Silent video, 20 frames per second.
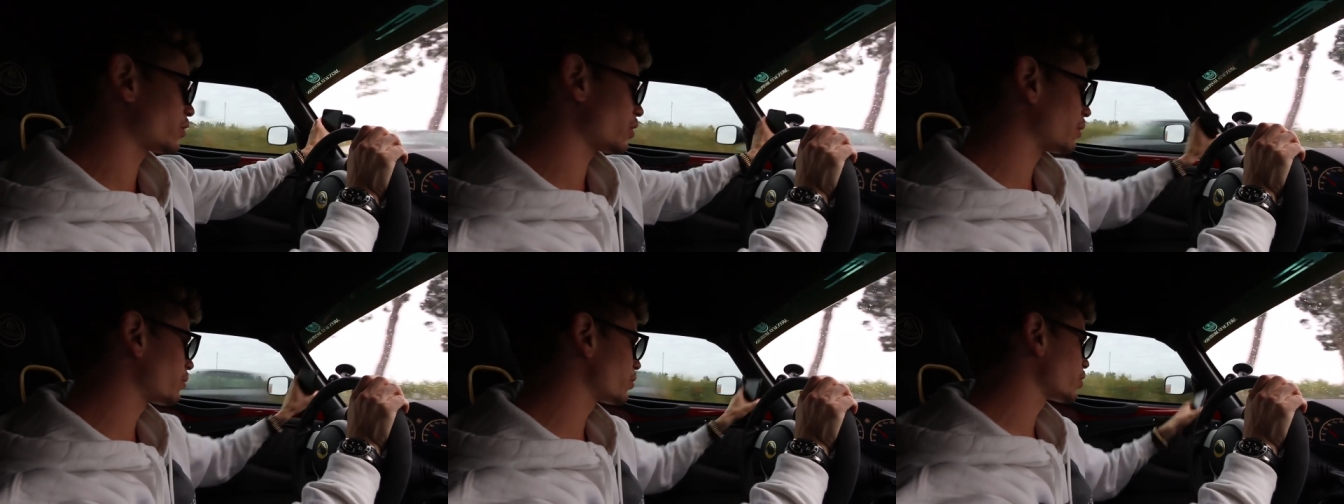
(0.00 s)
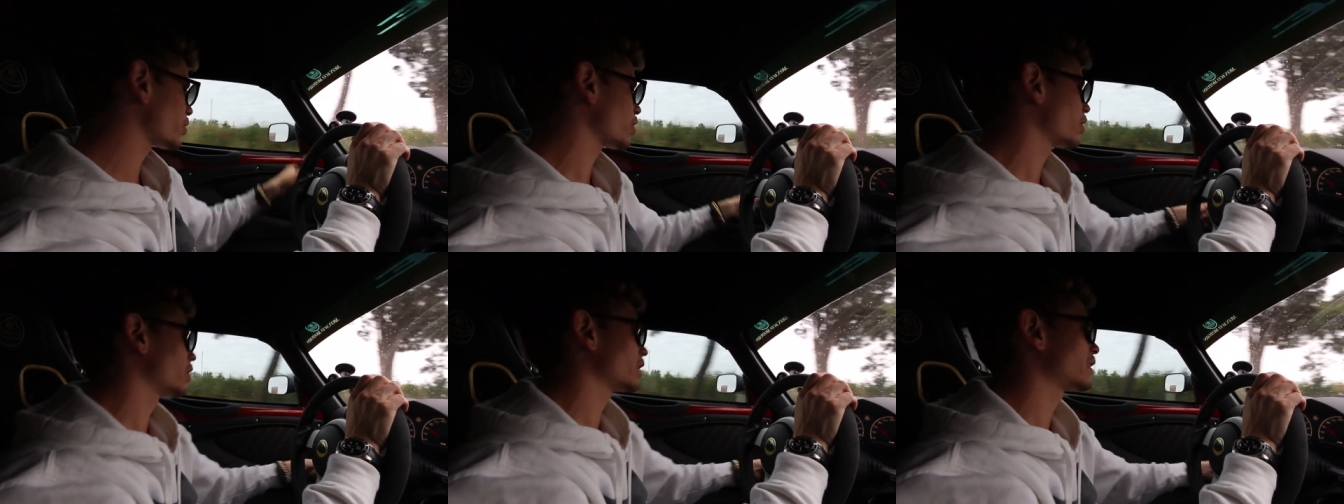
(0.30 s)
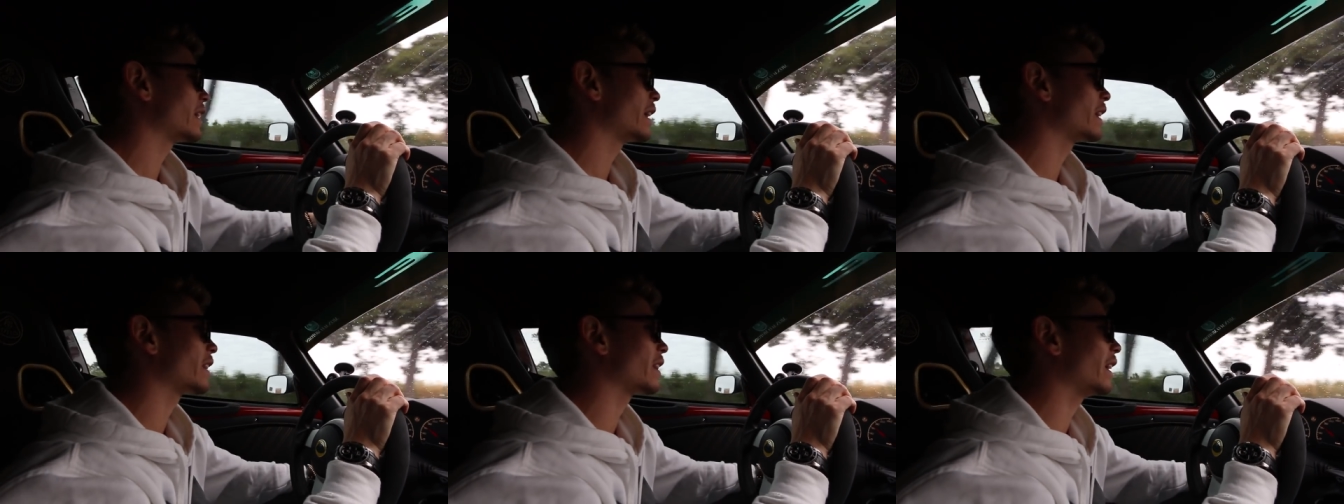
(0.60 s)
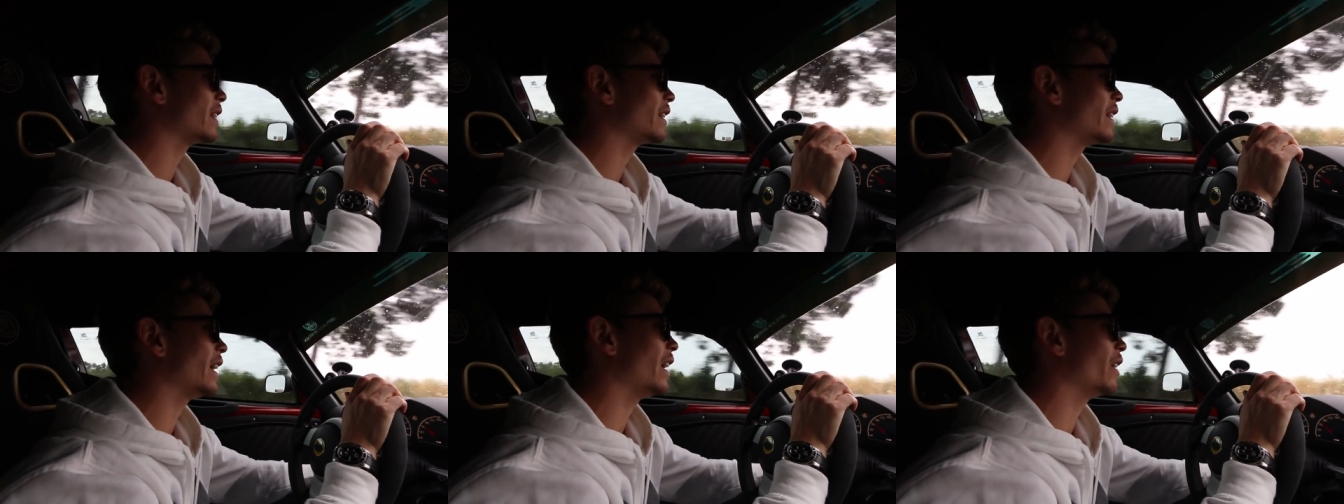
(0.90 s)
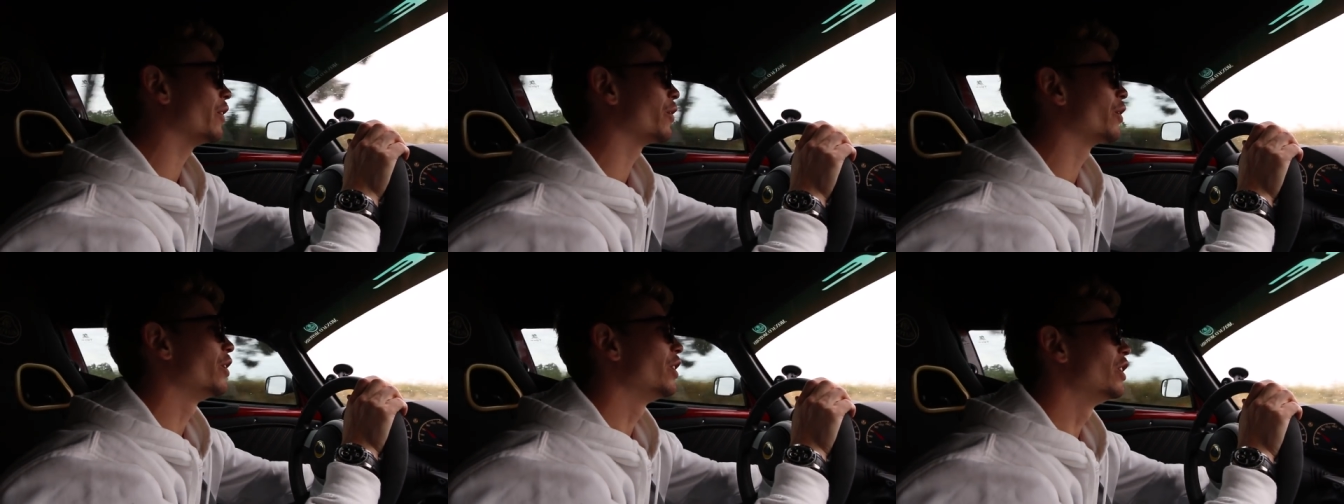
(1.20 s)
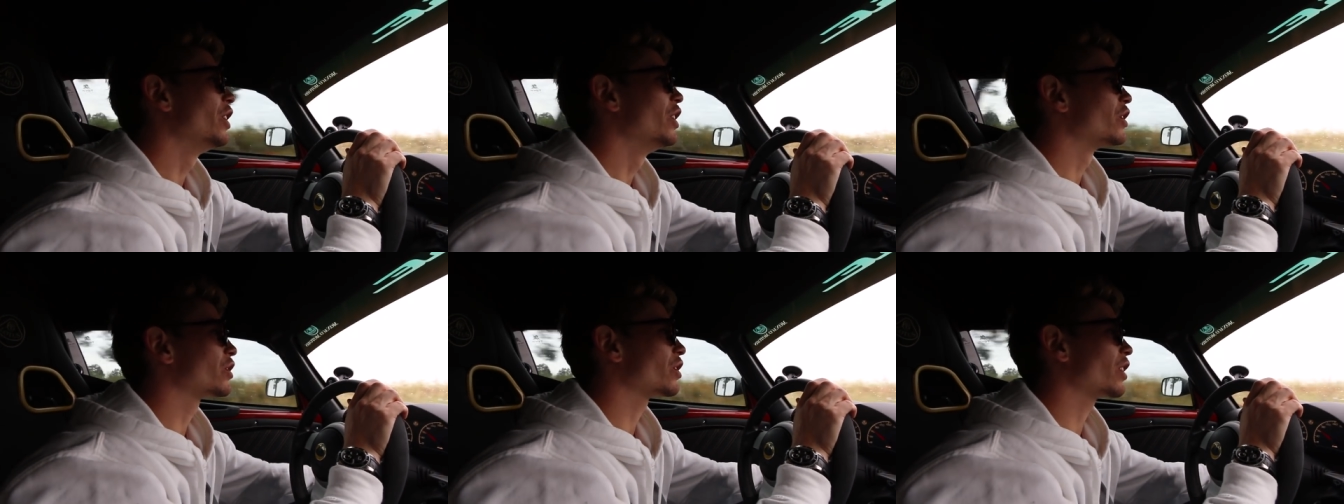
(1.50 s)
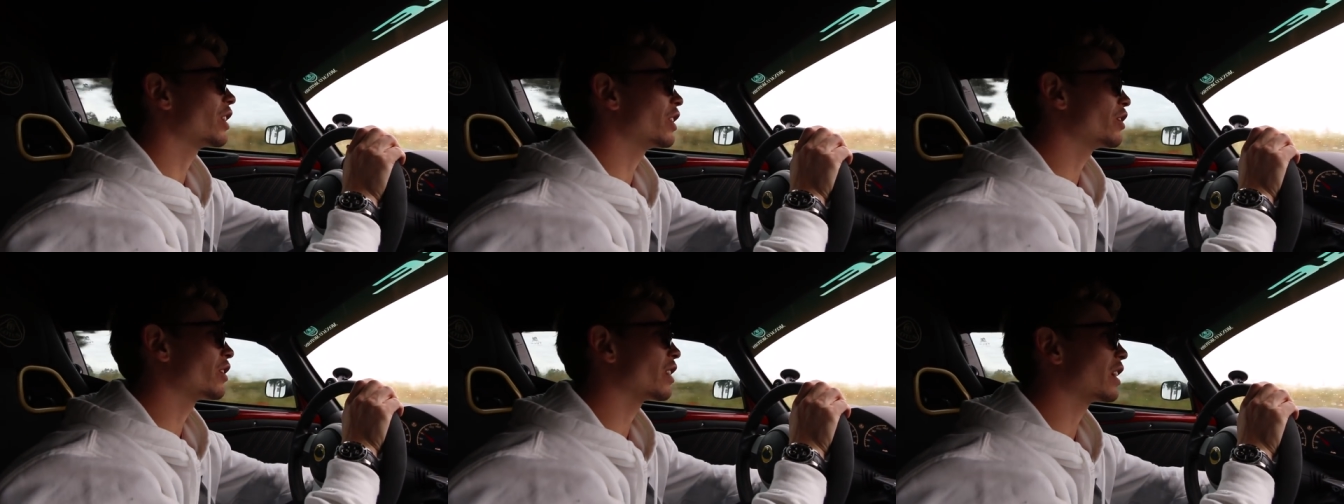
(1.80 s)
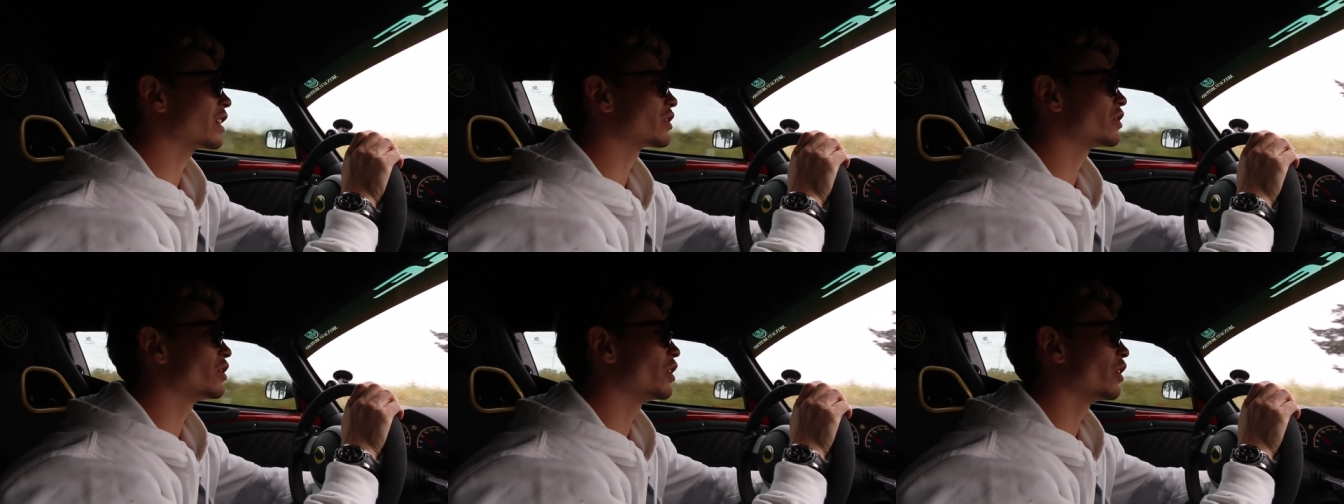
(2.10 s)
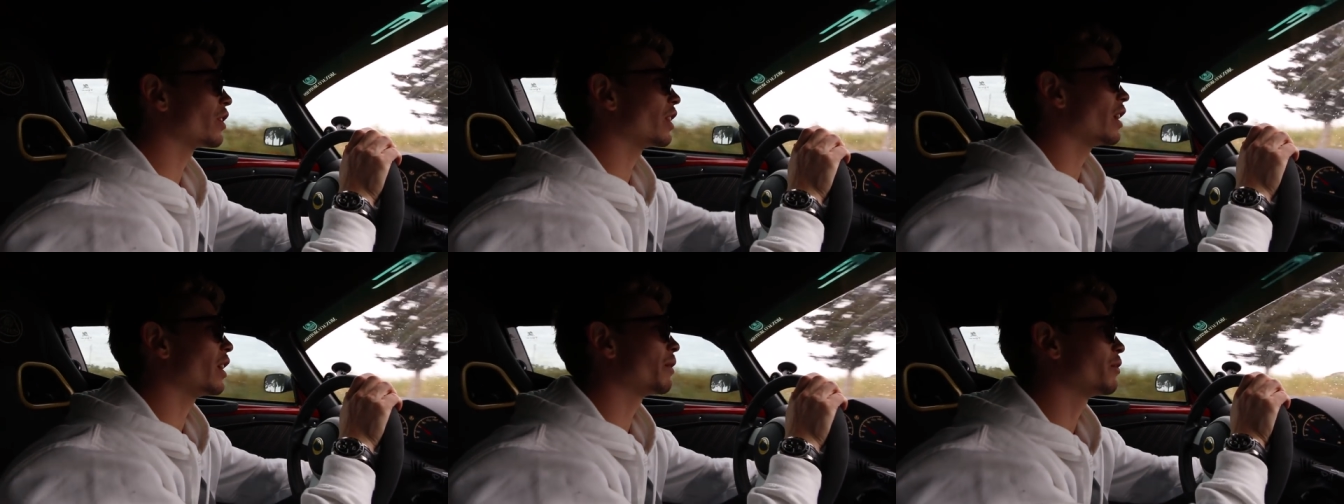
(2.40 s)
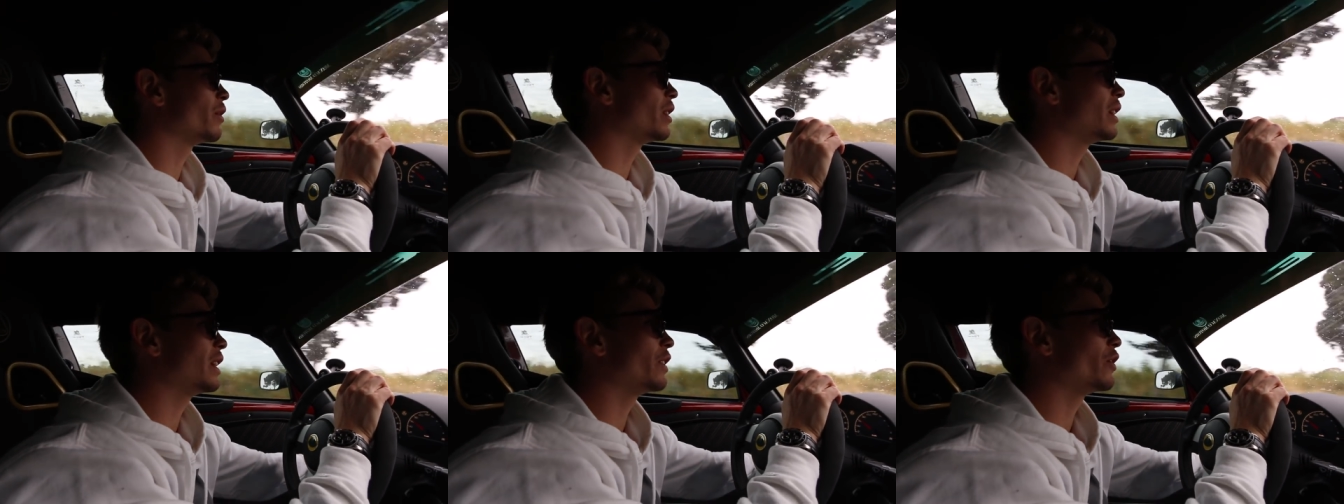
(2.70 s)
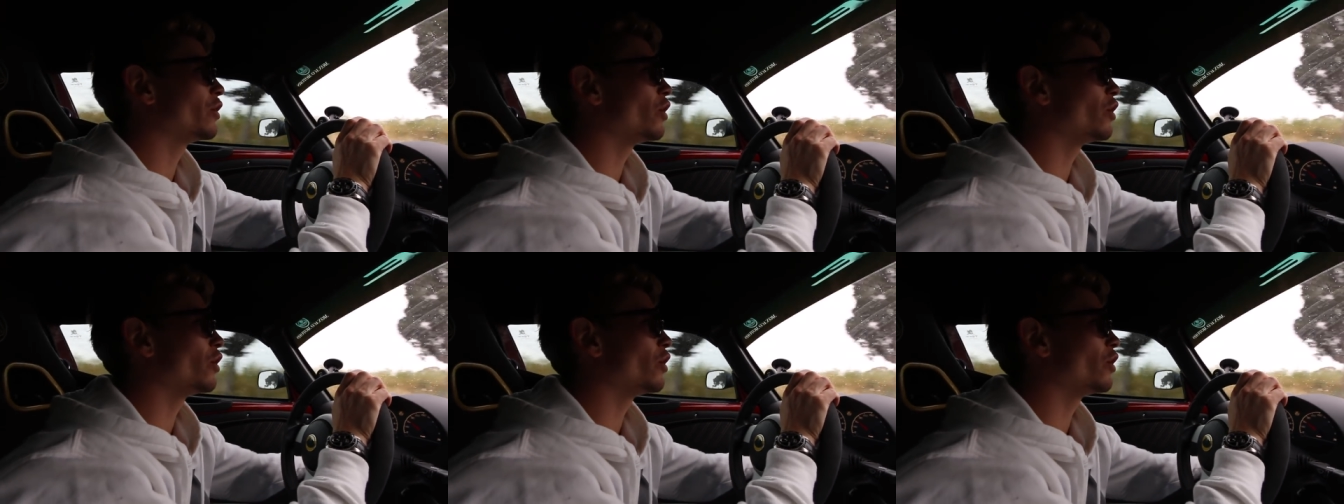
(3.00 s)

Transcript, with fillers: so I'm just gonna take that down so that you guys know that I'm really